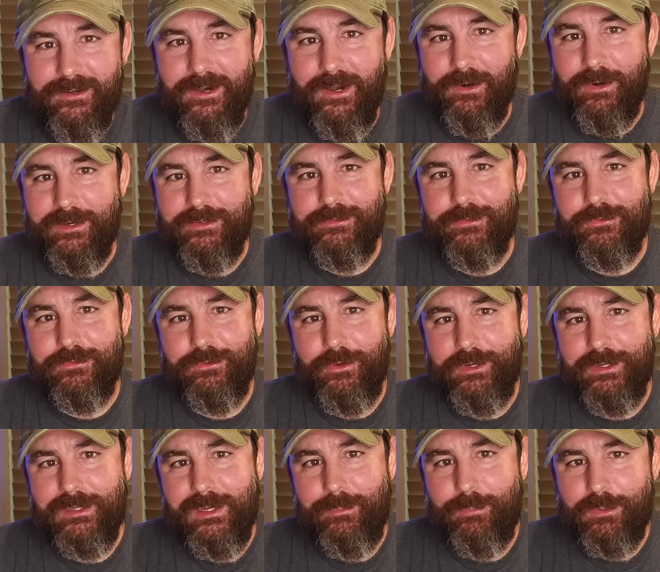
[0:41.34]
All right, so
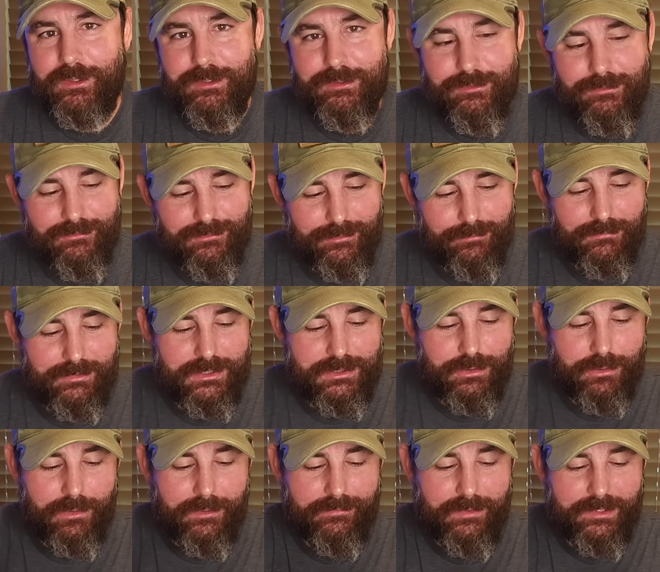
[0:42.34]
starting up, we're gonna do some
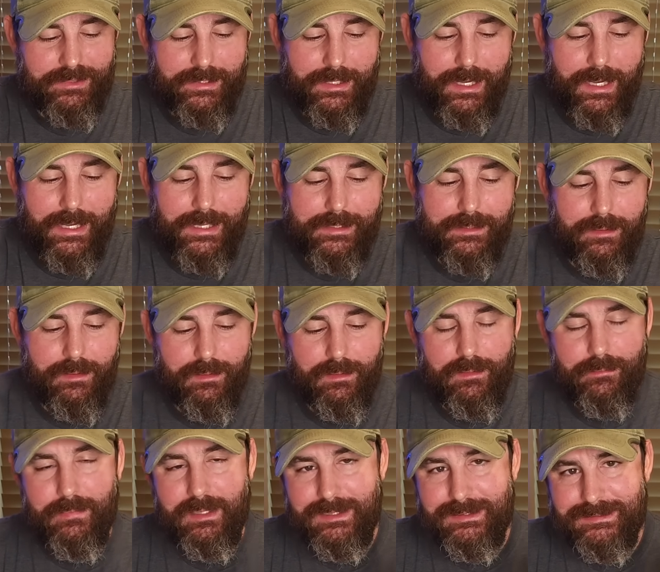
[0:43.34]
digital. I've got the
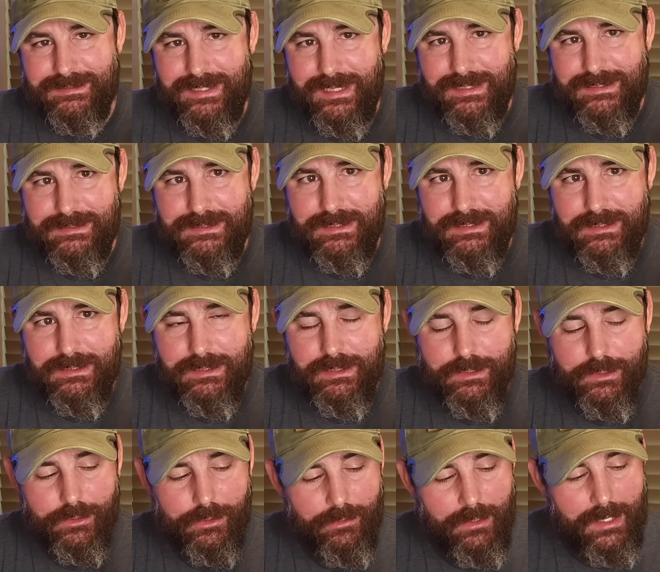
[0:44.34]
ICOM 10T
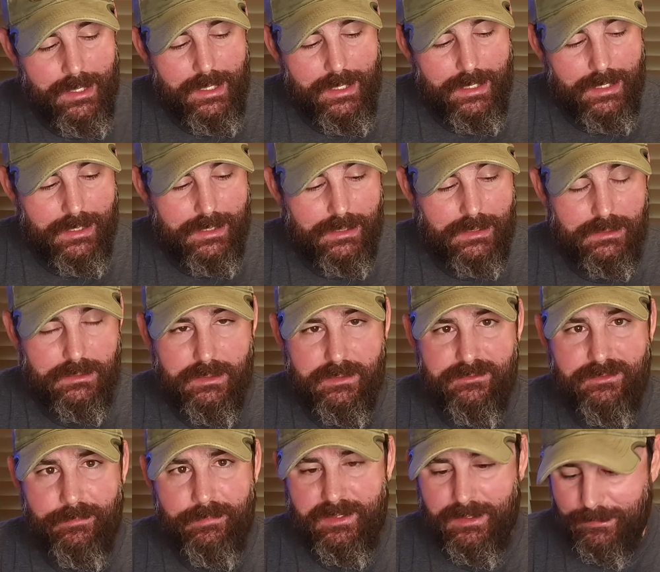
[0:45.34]
here, and it's
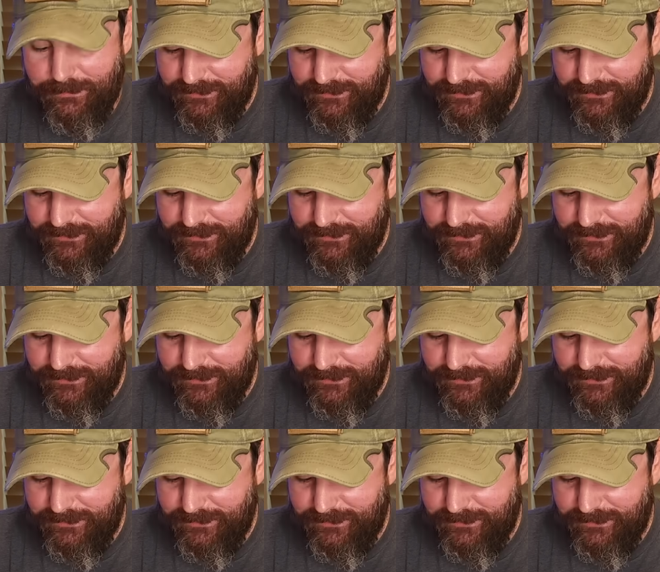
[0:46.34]
something I'm